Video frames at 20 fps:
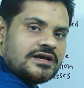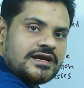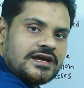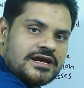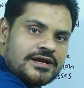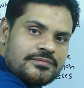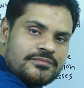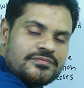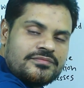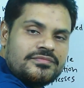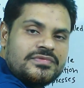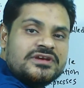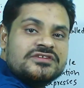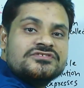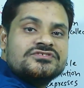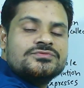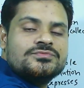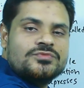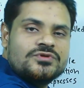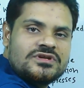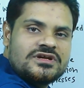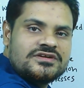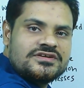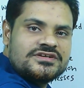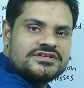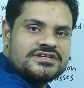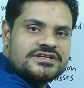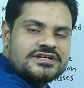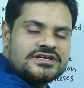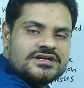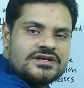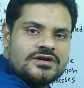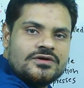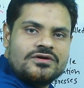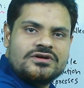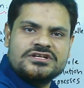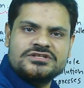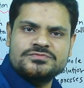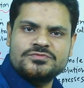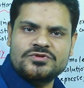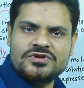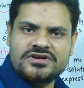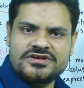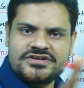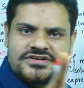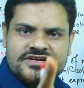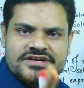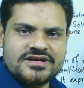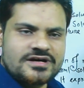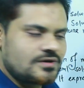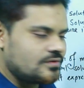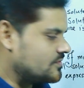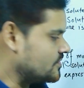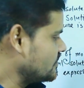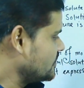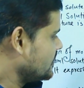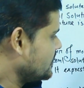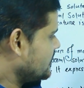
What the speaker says: M means molarity. What is molarity now?